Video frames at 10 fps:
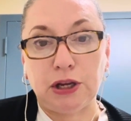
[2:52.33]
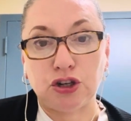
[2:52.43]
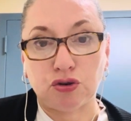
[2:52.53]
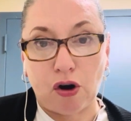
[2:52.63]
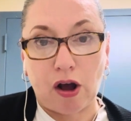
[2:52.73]

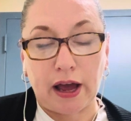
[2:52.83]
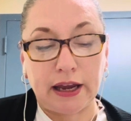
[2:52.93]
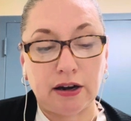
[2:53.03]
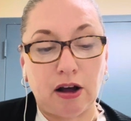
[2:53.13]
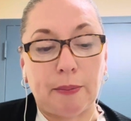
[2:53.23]

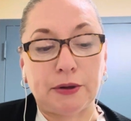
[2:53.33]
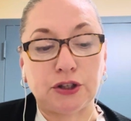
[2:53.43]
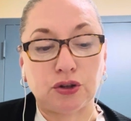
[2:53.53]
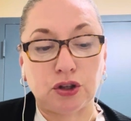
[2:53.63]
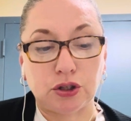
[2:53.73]
tried up
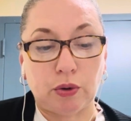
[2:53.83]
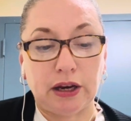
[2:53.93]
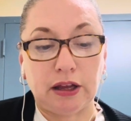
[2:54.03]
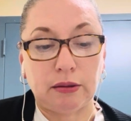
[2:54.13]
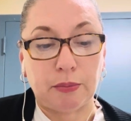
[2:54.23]
until the
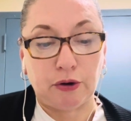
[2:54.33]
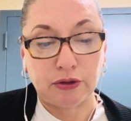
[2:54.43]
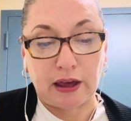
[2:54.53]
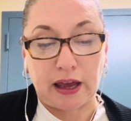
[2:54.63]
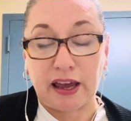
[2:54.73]
20th
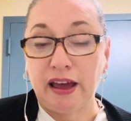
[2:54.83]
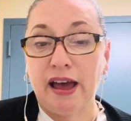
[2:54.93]
birthday.